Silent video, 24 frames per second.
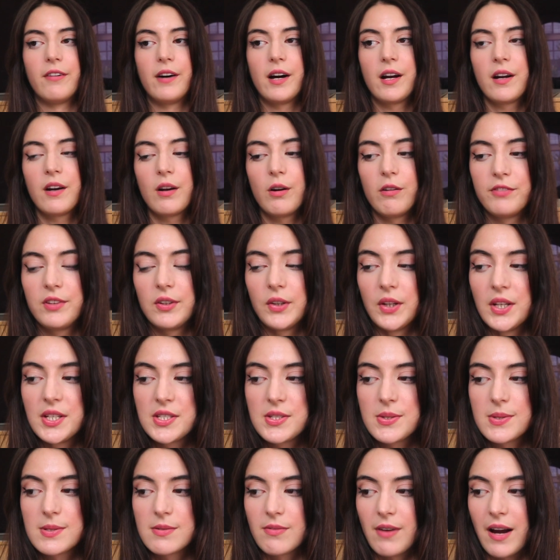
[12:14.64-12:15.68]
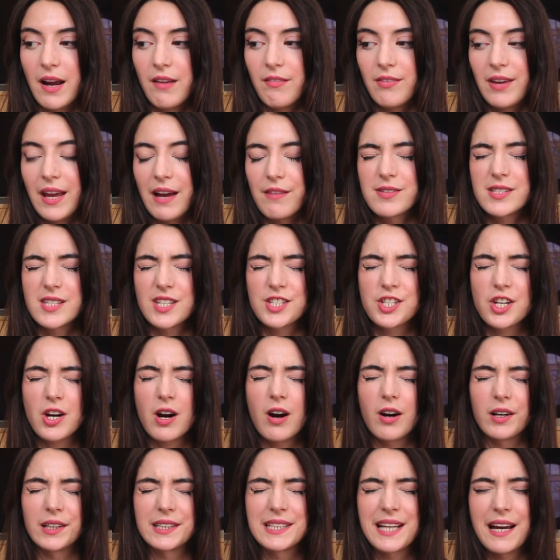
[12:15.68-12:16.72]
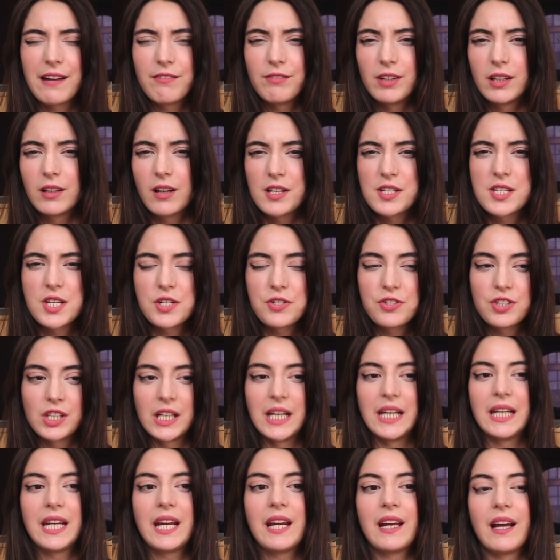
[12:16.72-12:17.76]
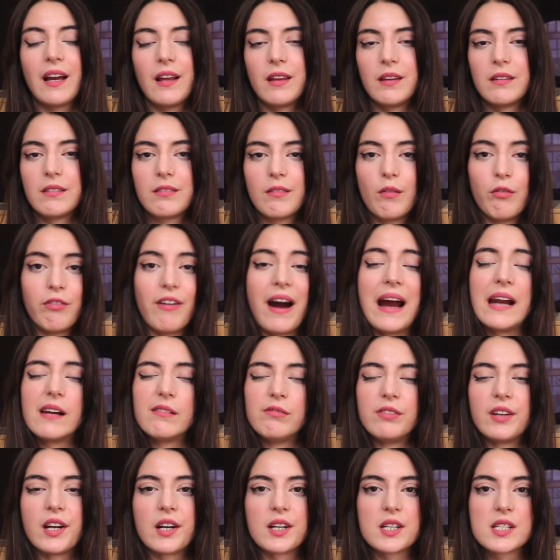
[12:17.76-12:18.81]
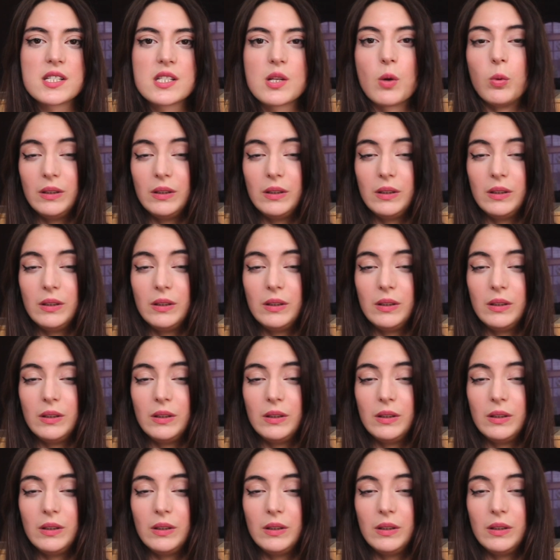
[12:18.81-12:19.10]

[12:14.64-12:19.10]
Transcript: one of the reasons why we have such a hard time with concentrating and why we are so